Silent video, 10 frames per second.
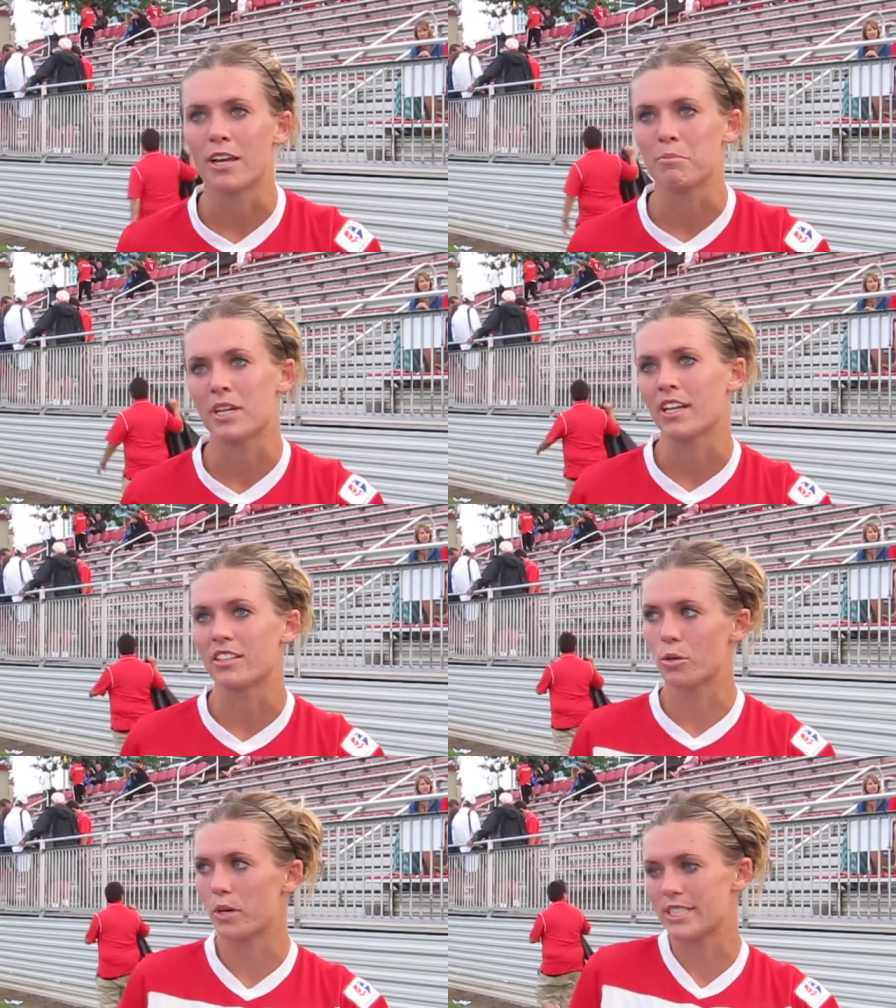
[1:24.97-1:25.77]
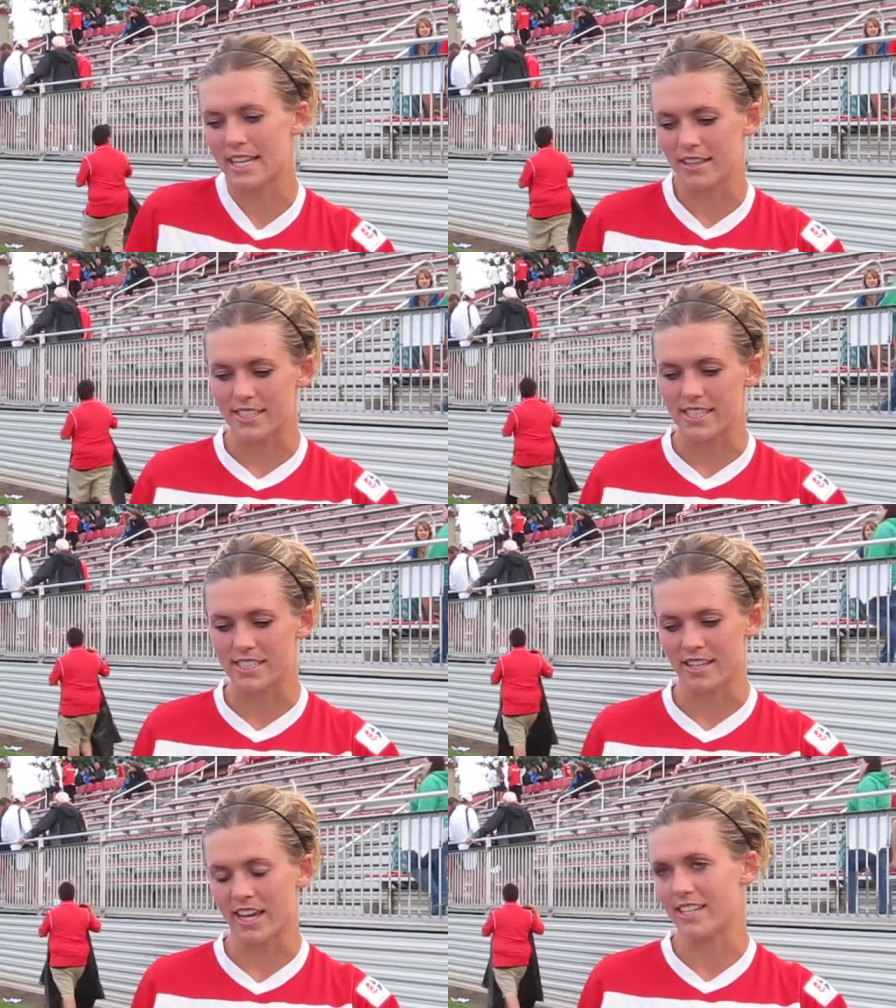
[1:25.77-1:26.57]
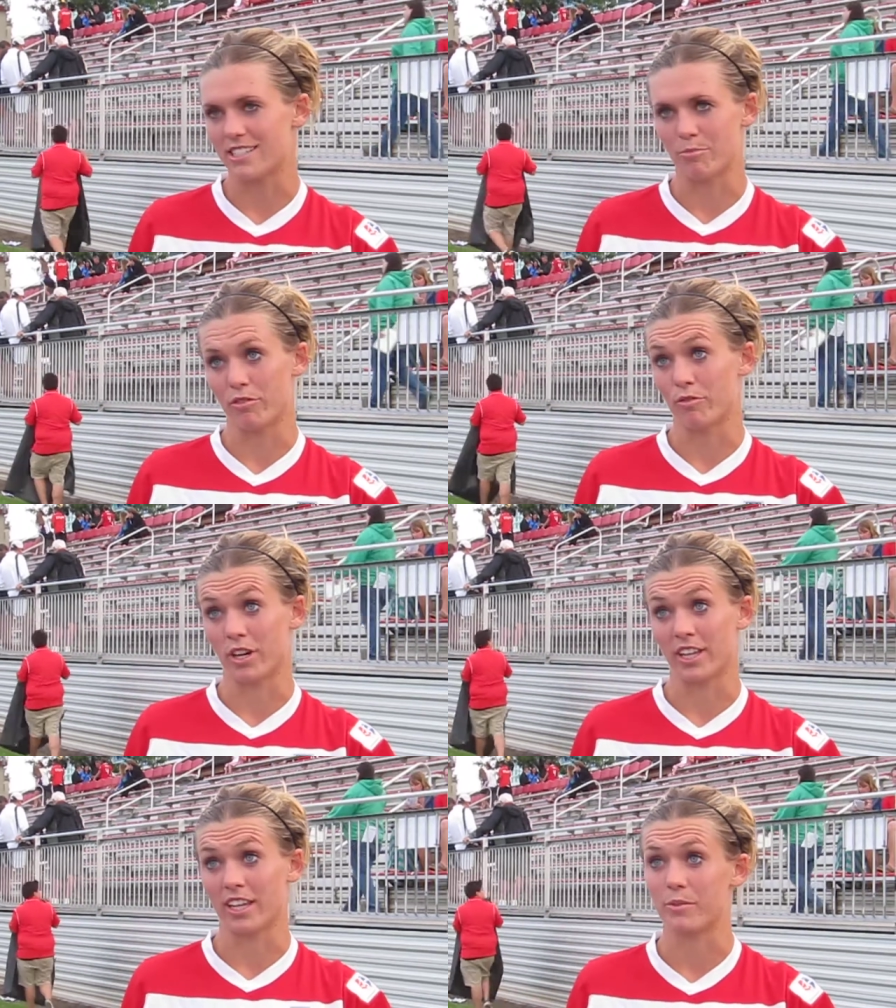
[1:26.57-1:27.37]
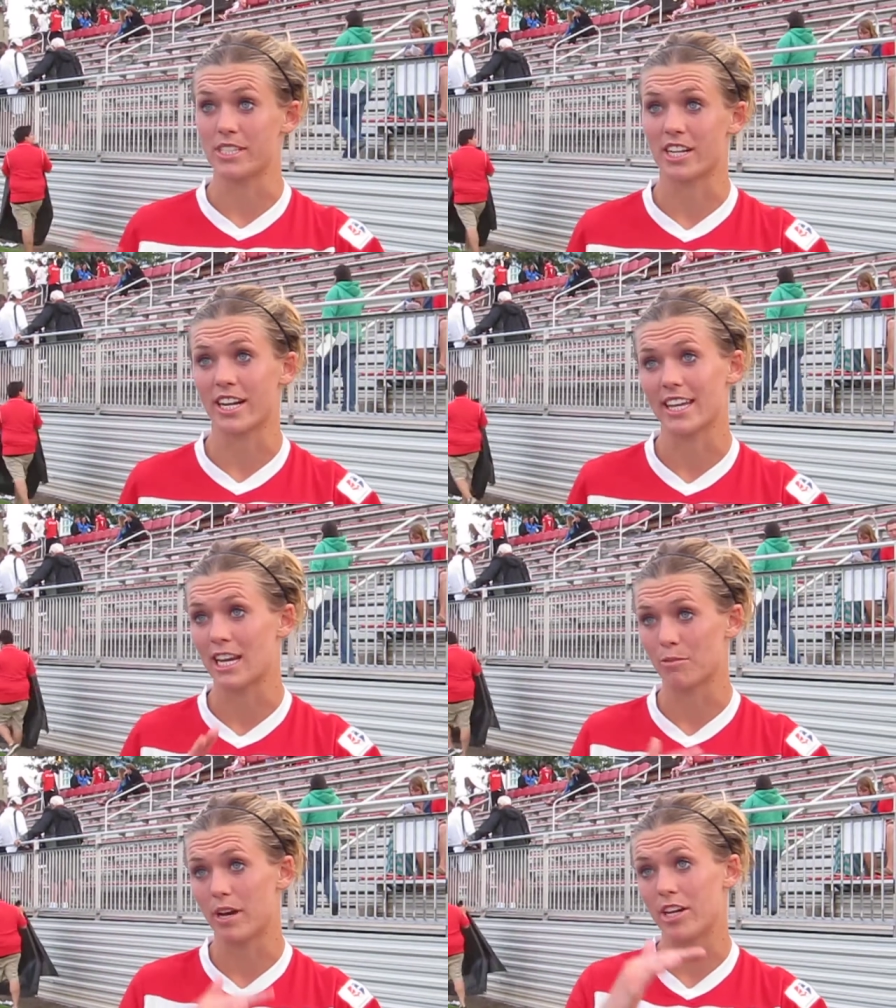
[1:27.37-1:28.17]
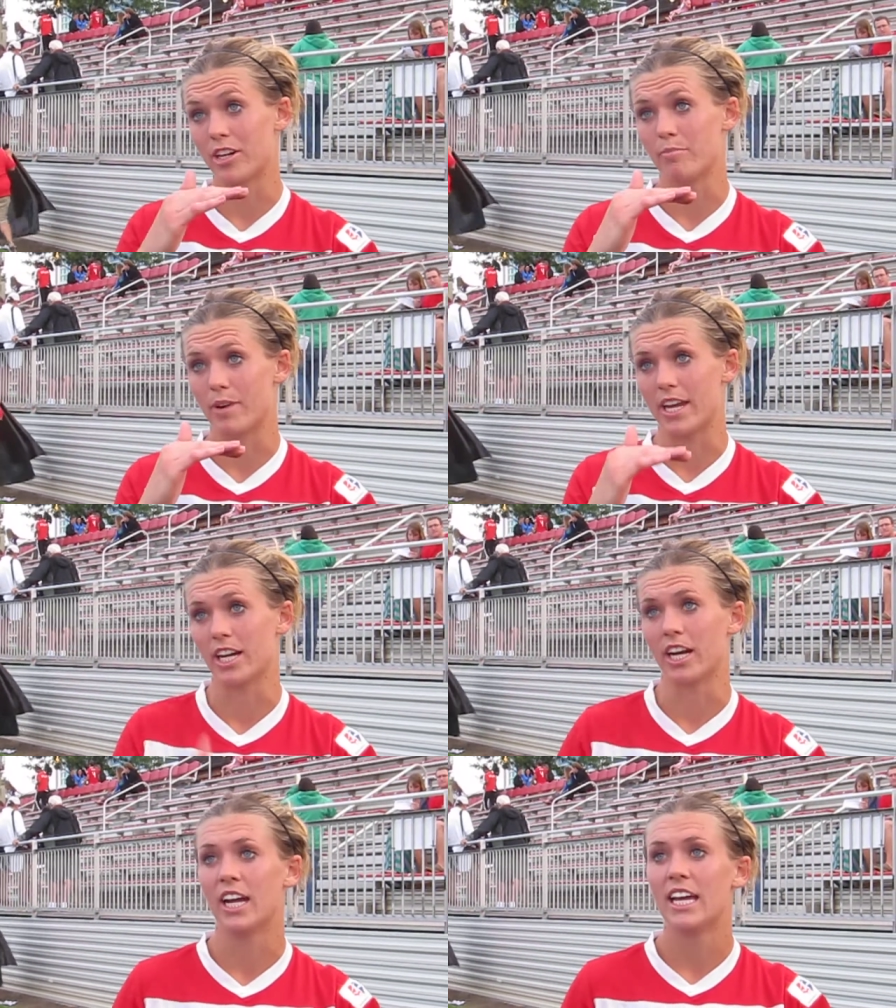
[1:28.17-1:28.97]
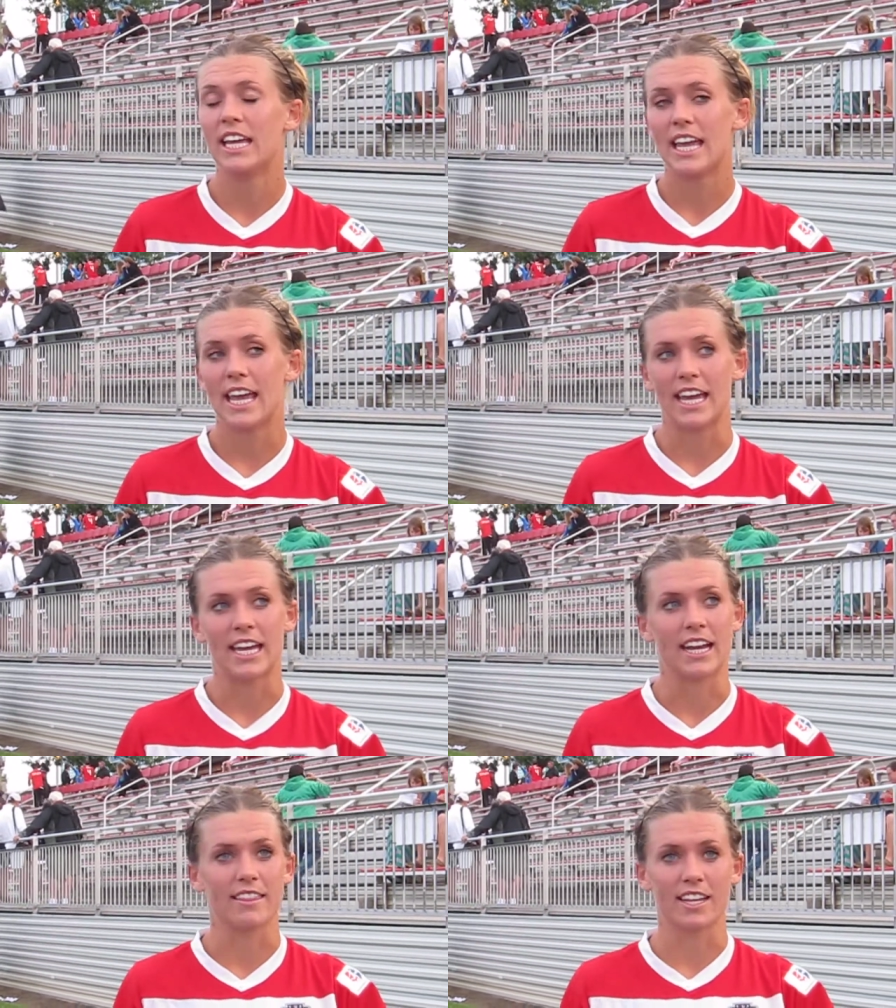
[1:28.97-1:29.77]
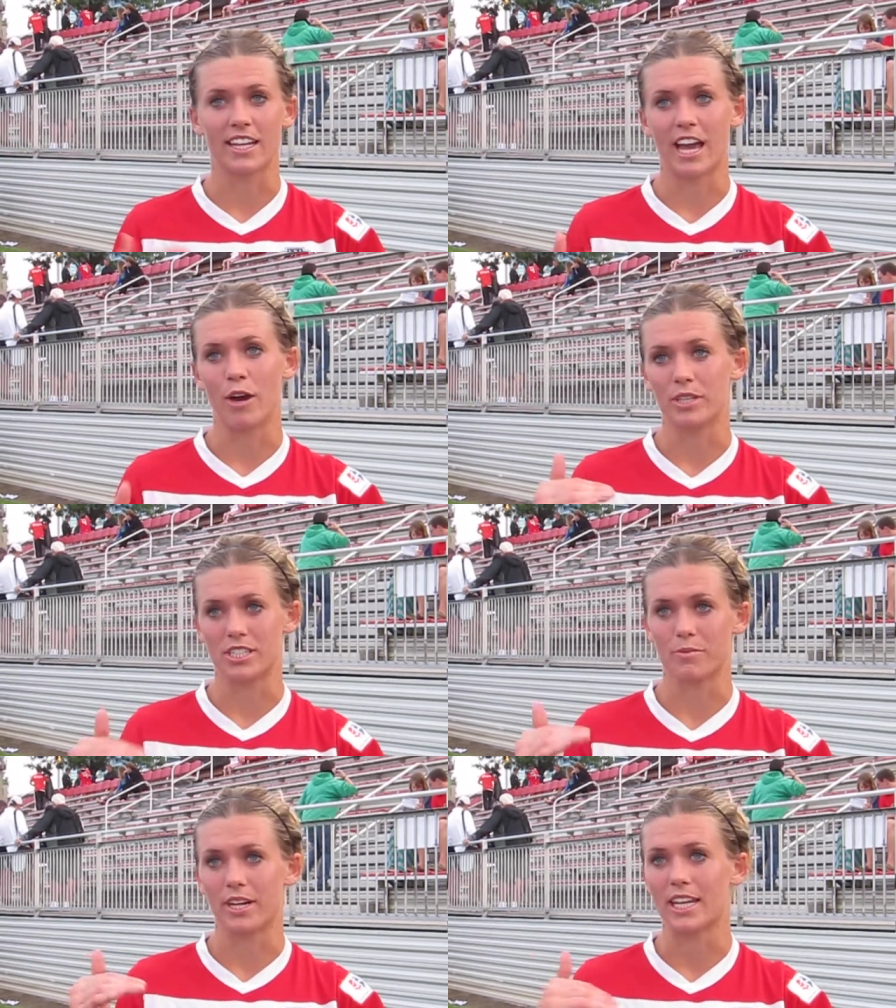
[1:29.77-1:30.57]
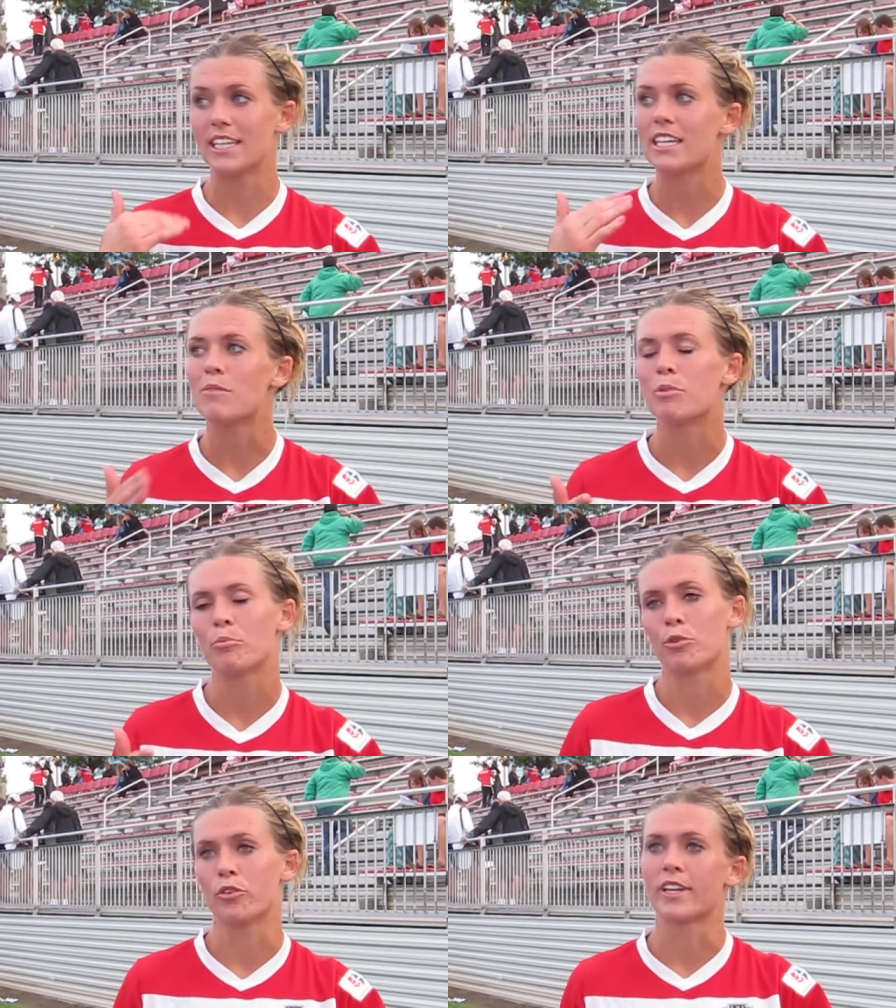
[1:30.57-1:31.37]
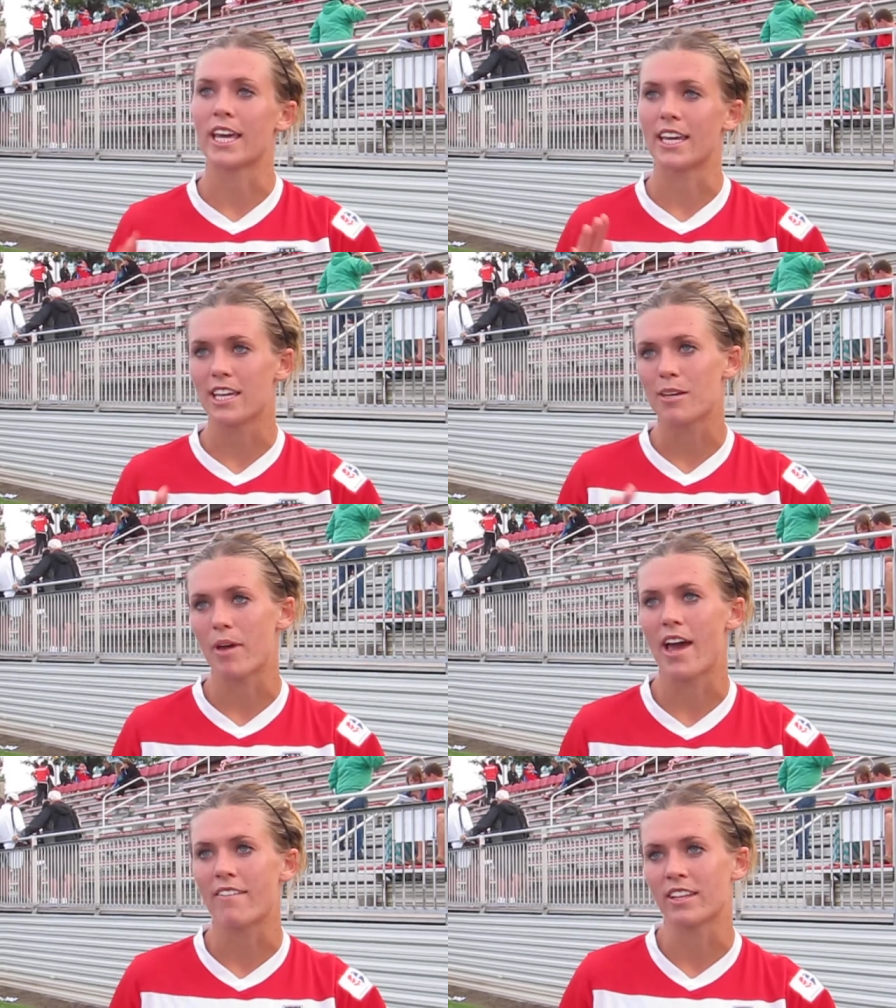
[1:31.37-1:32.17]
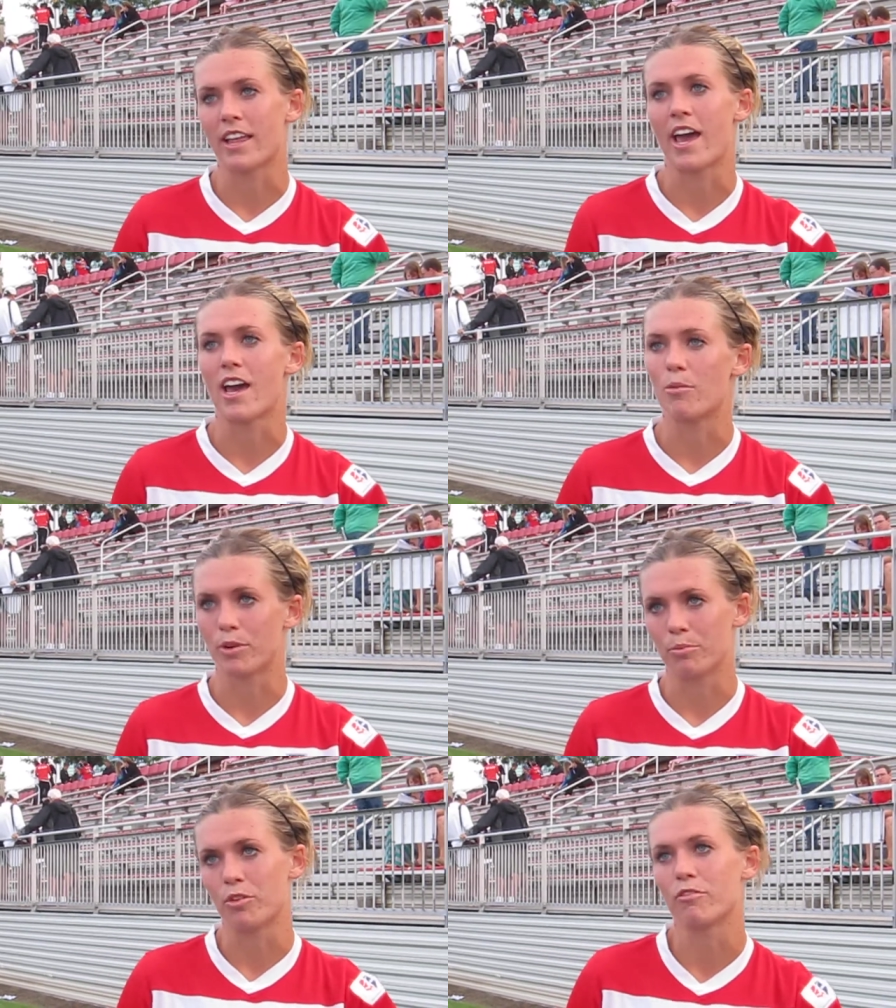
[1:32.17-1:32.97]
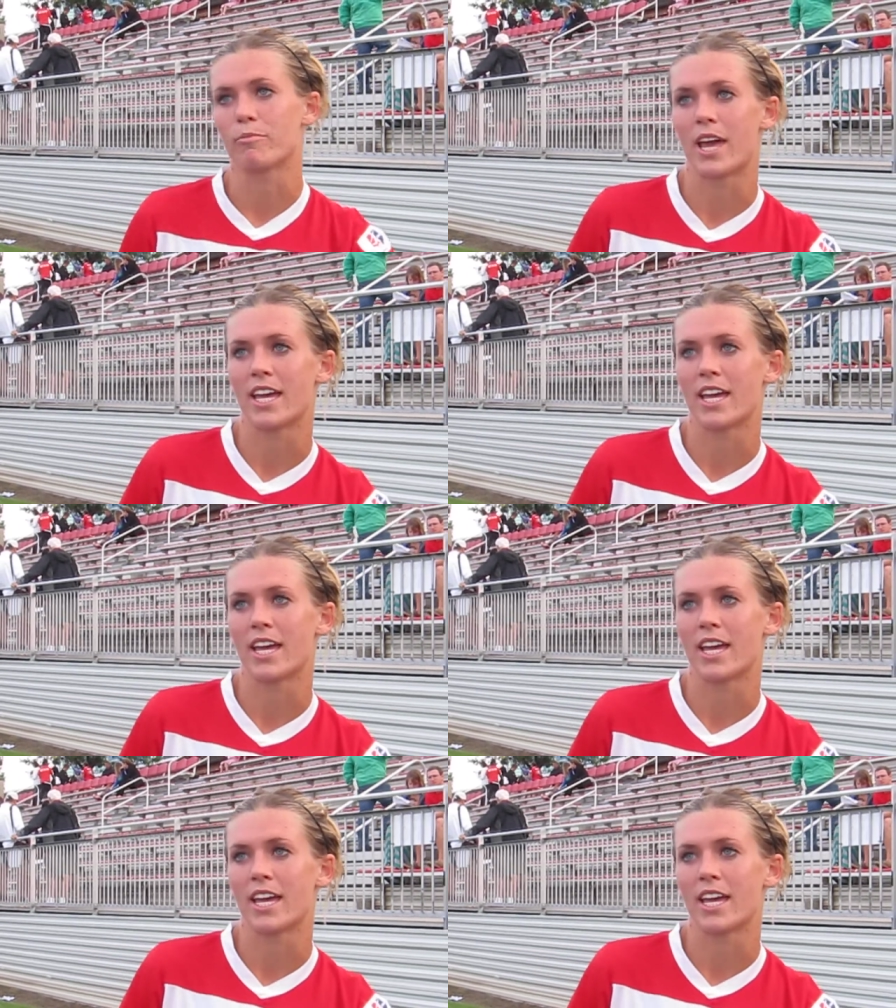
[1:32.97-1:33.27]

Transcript: I mean, towards the end of the season, like I said before, like we started getting better and better, and I think now we just want to keep improving and keep having that upward movement.